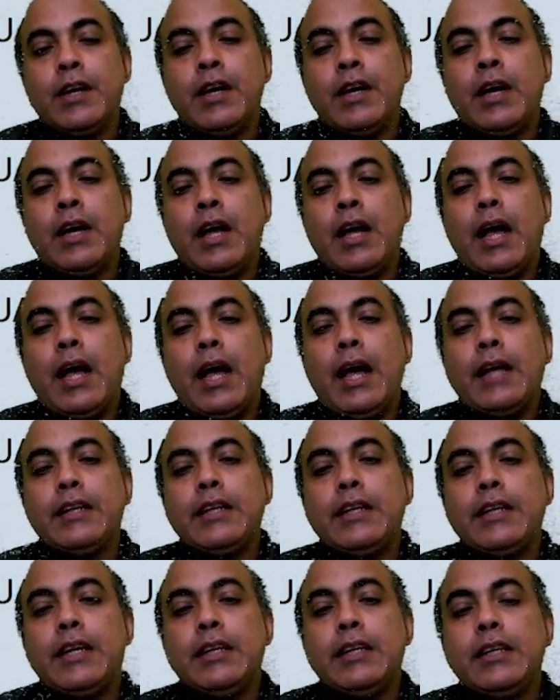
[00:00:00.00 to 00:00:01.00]
and
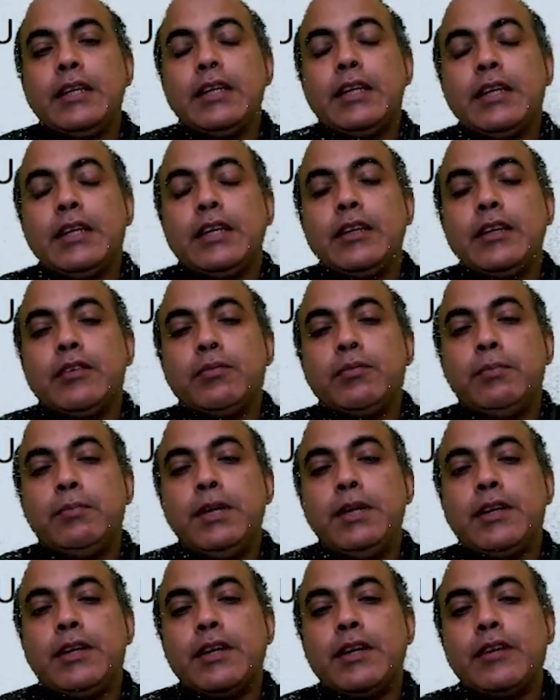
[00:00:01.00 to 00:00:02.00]
then it is
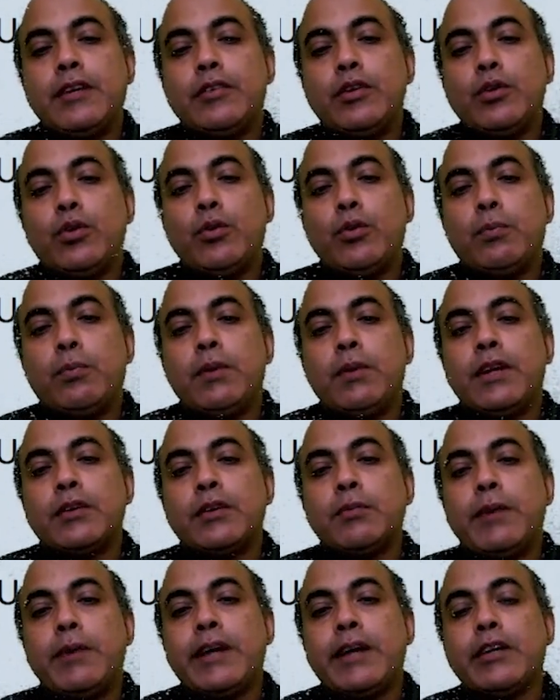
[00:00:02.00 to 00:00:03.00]
beta 0 plus
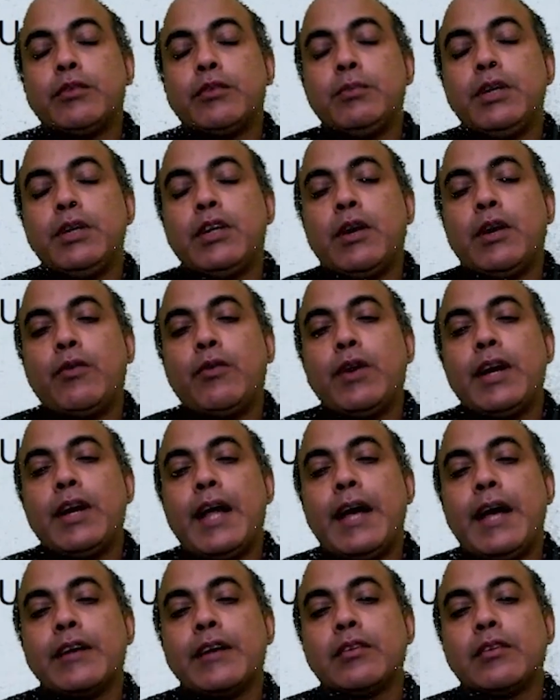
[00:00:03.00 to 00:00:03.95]
minus beta 1 x,